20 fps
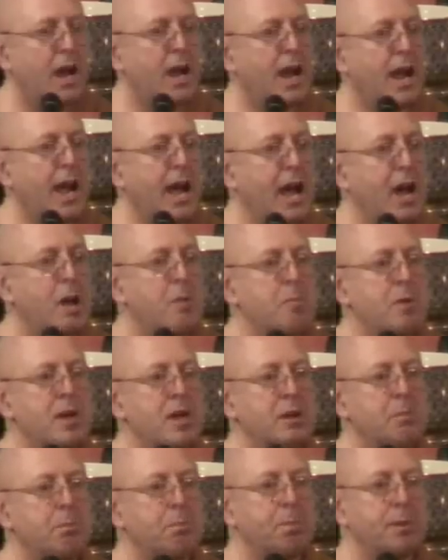how
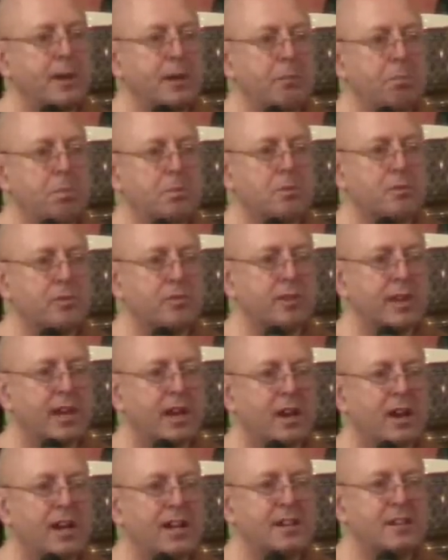many people think,
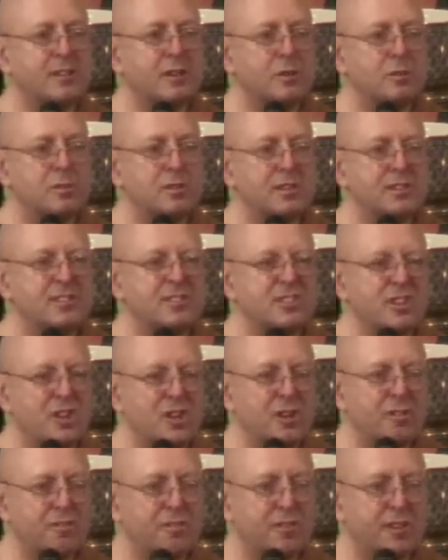"I don't
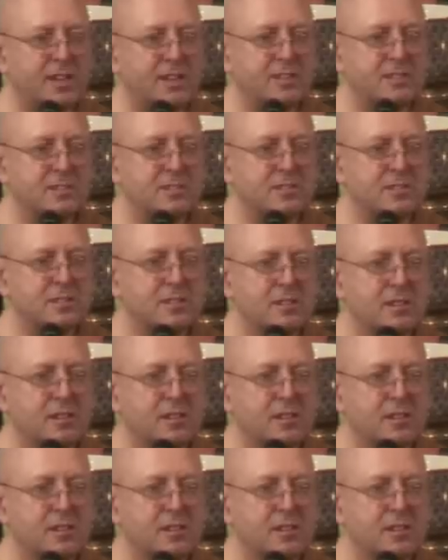deserve this?"